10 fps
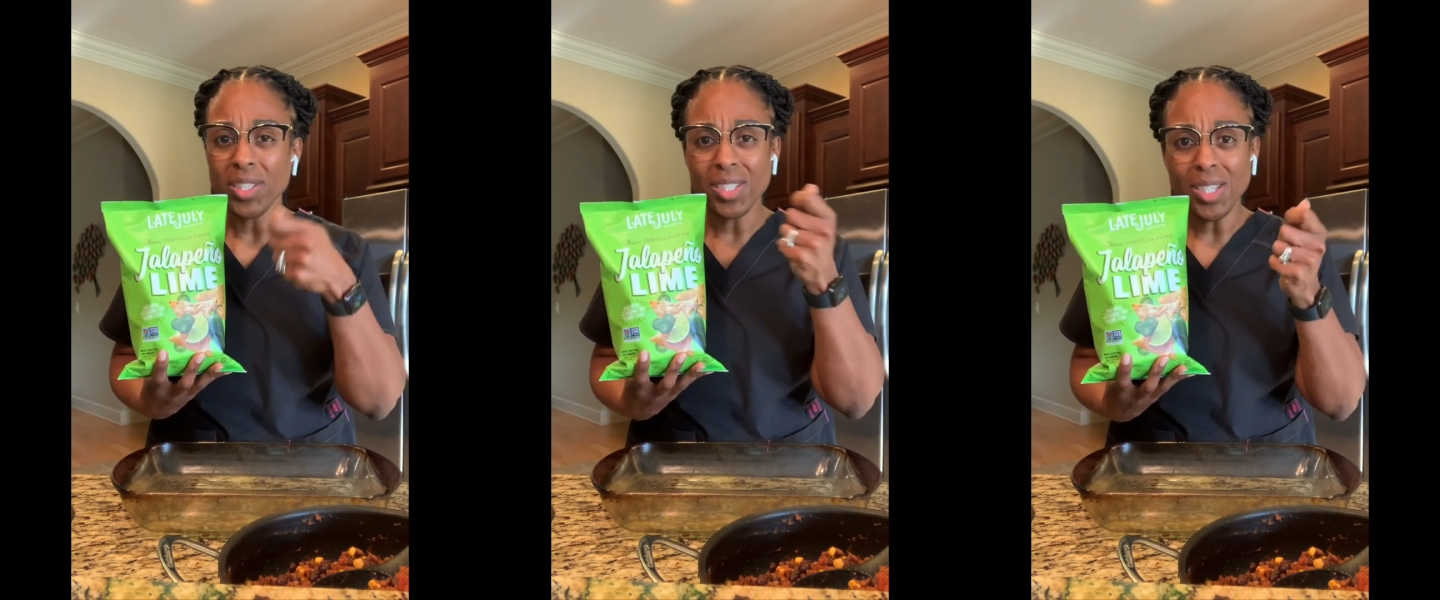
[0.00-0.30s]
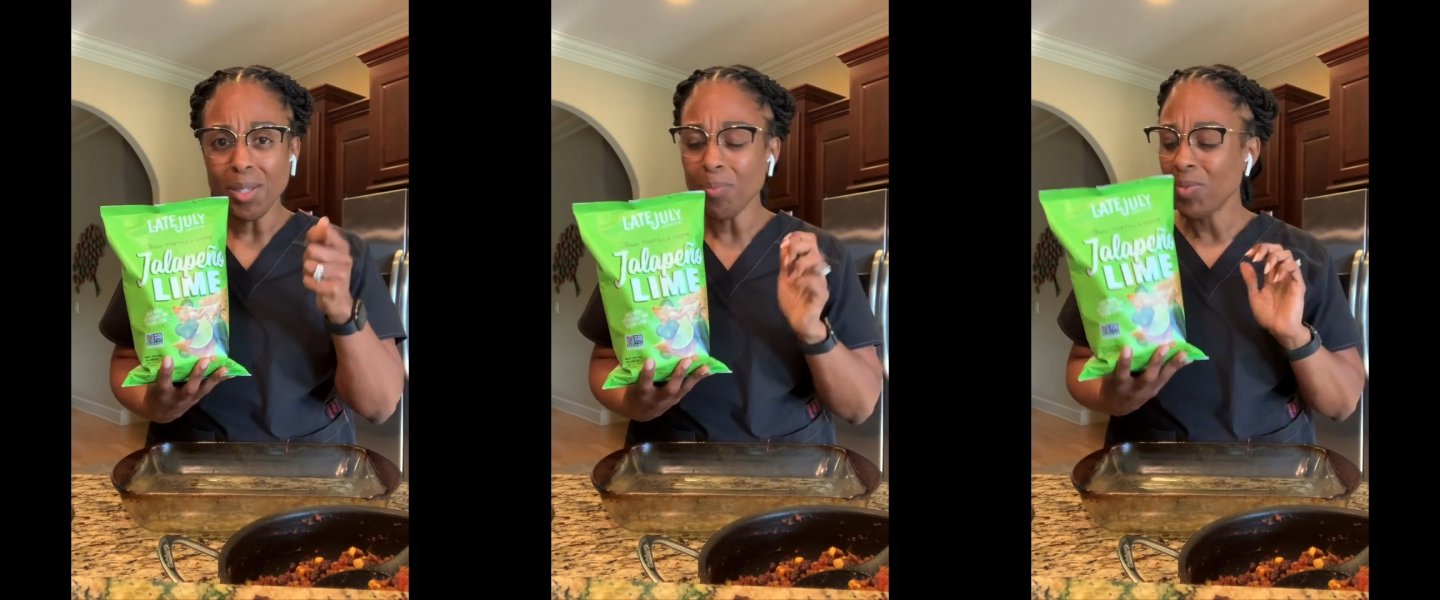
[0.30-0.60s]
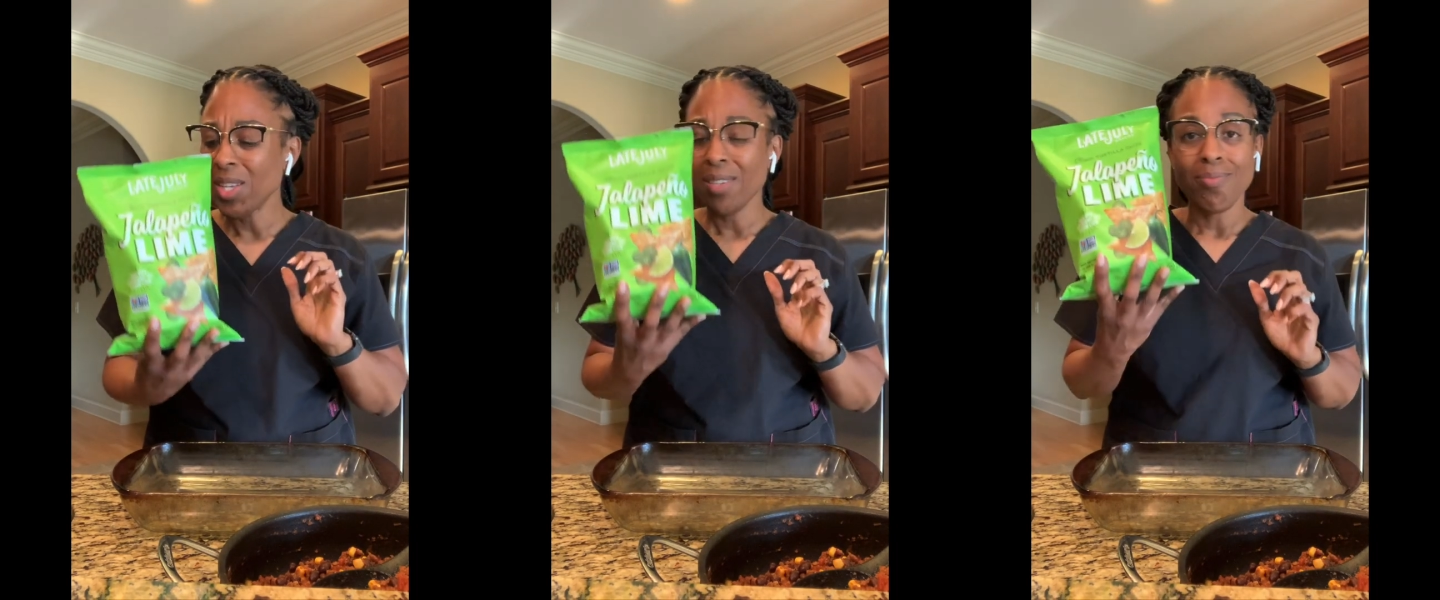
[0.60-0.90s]
dip,
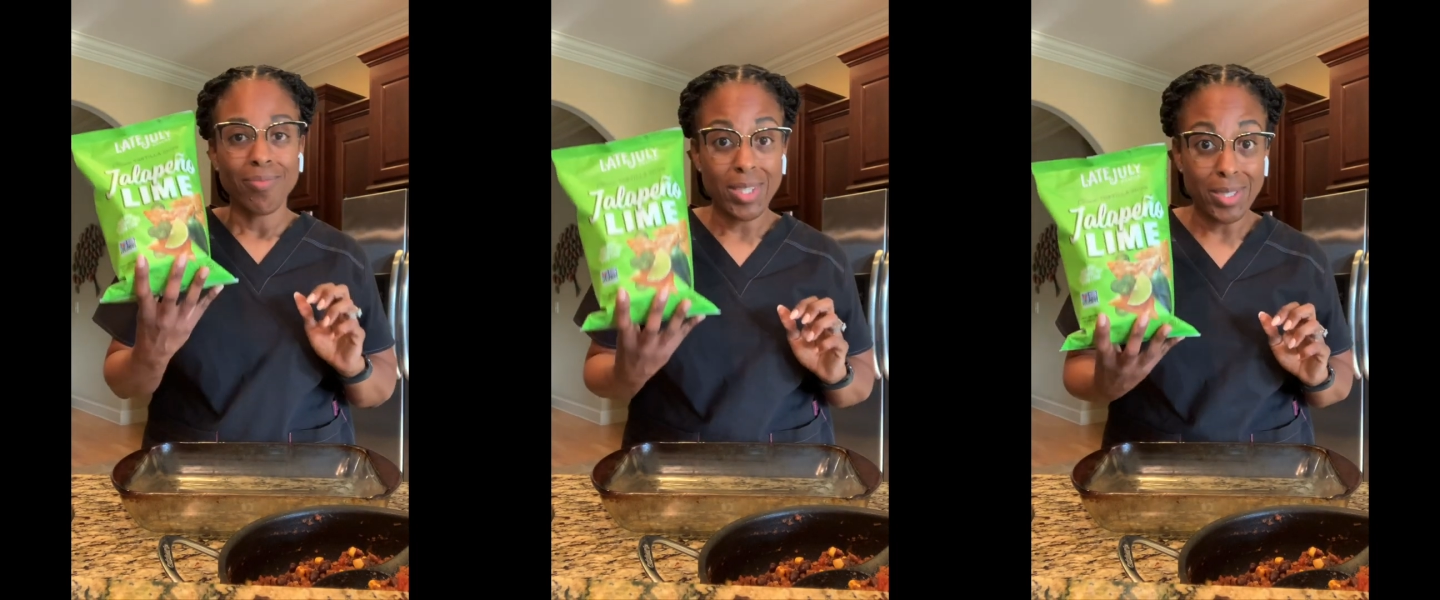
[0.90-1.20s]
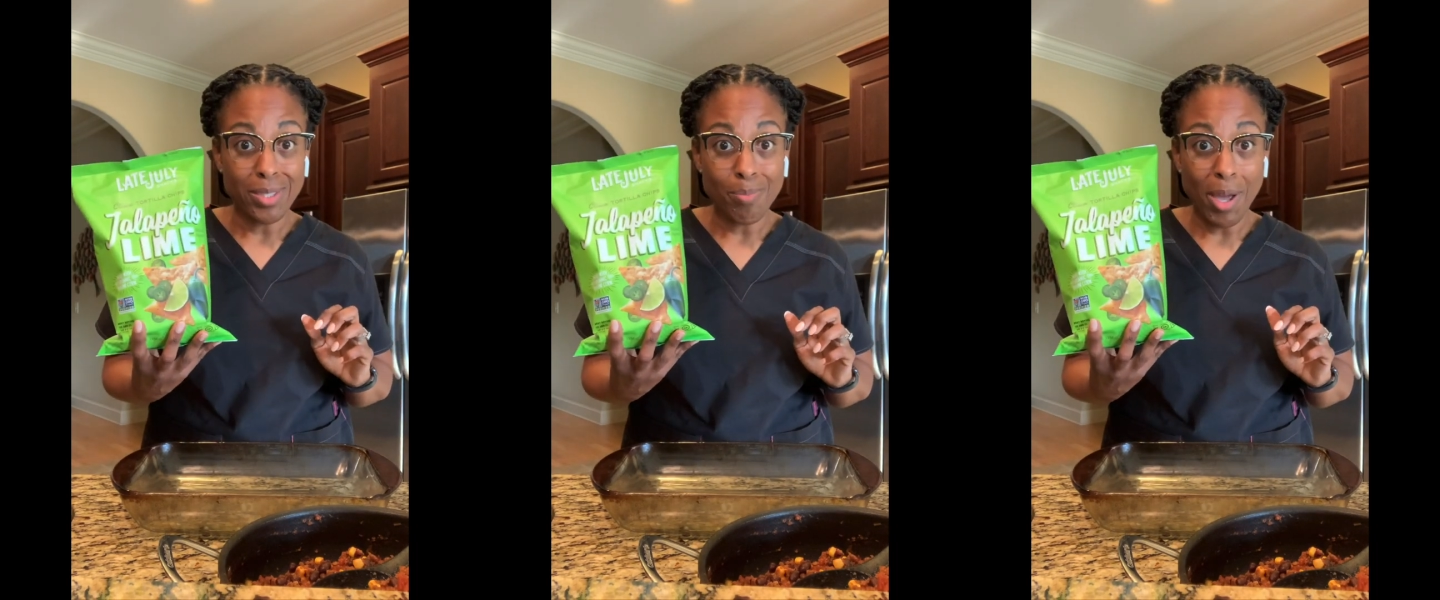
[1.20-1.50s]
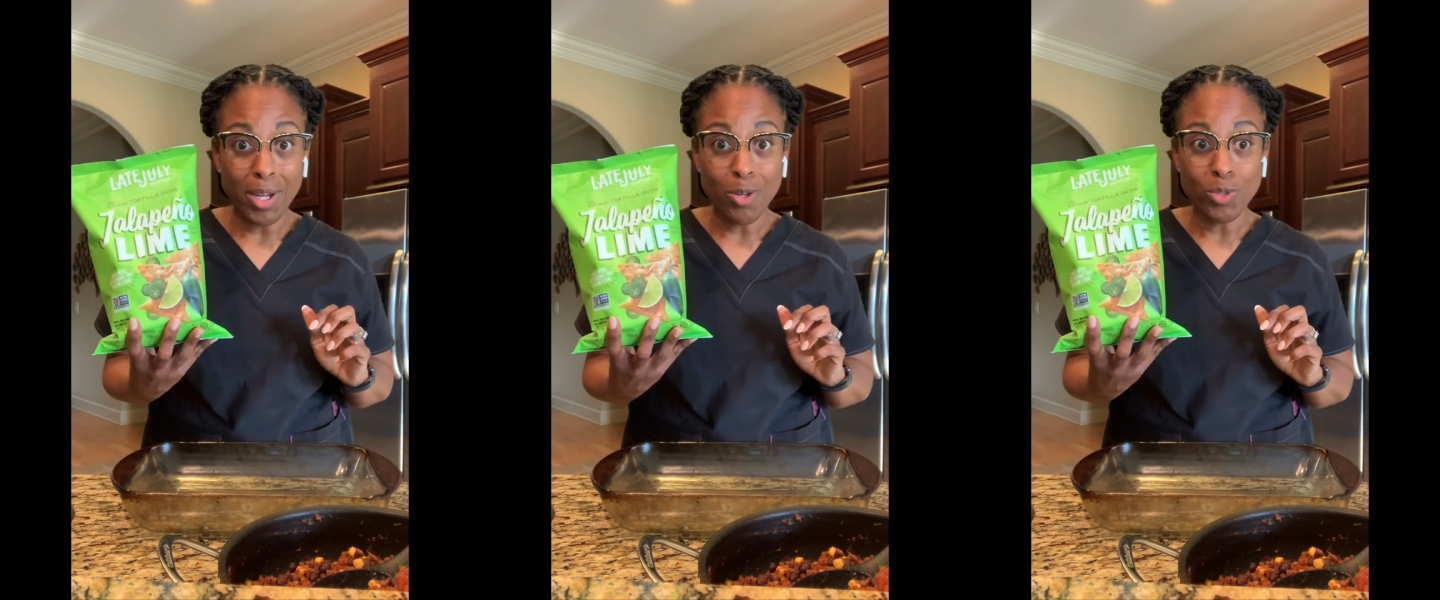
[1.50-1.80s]
this is
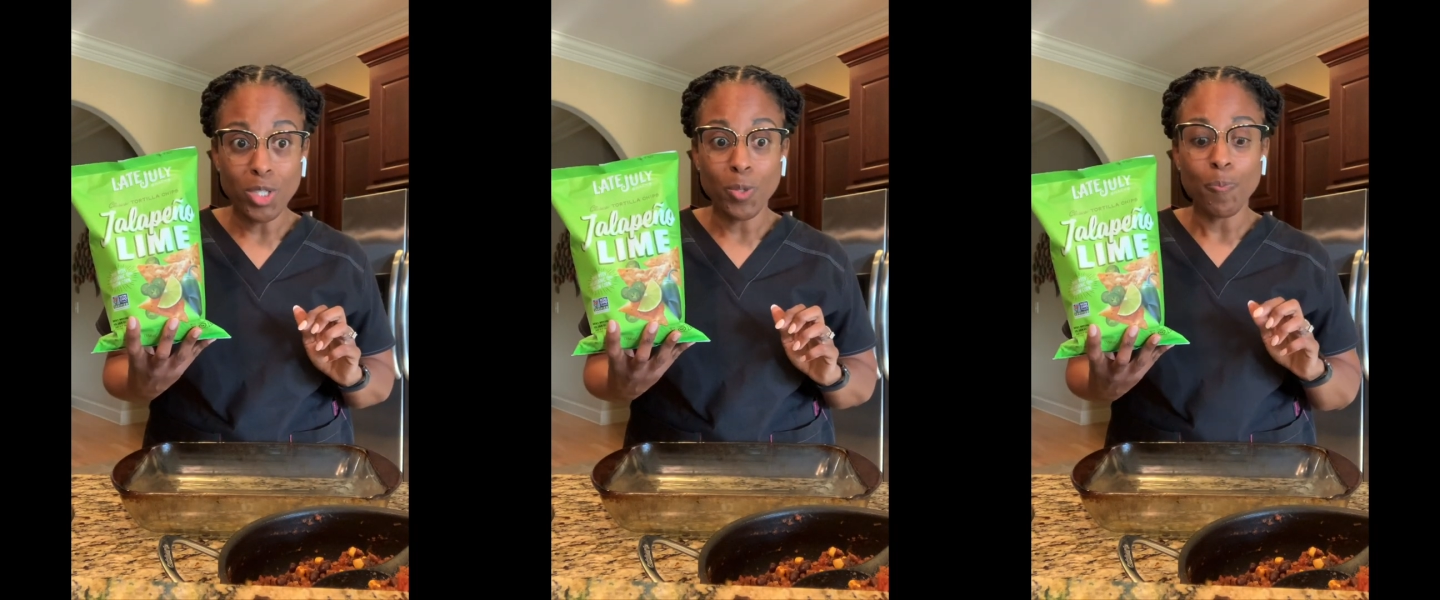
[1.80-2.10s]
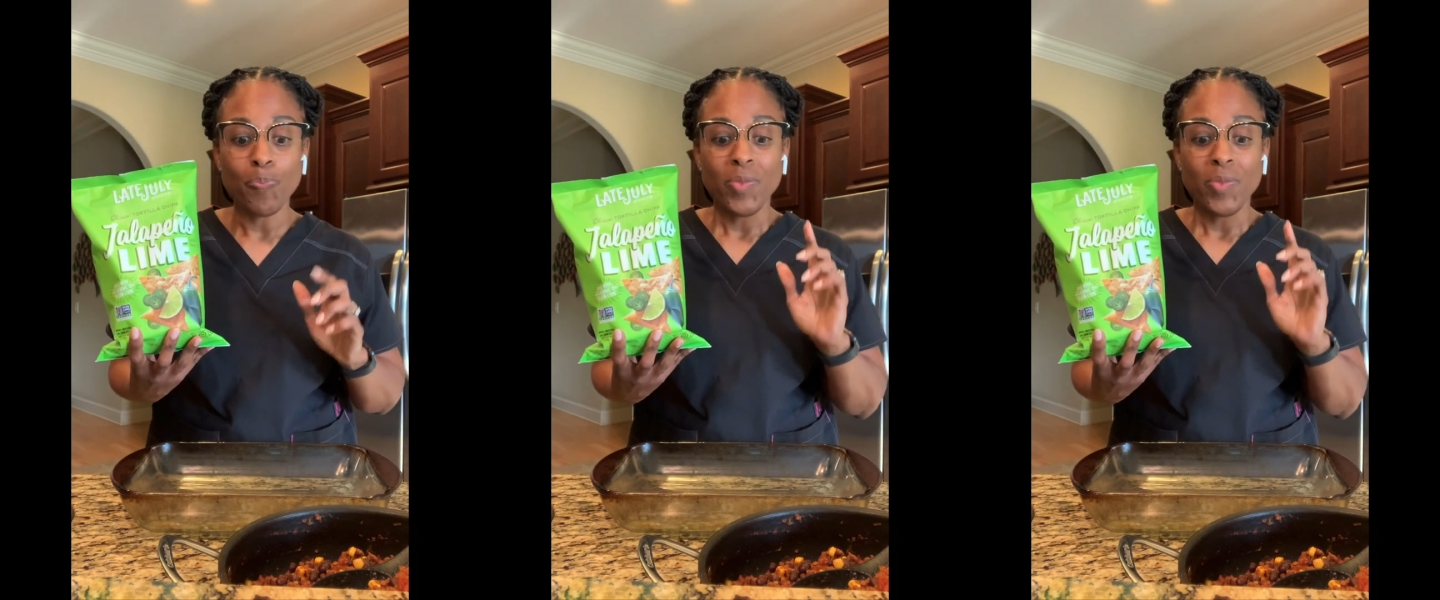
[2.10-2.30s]
my go-to.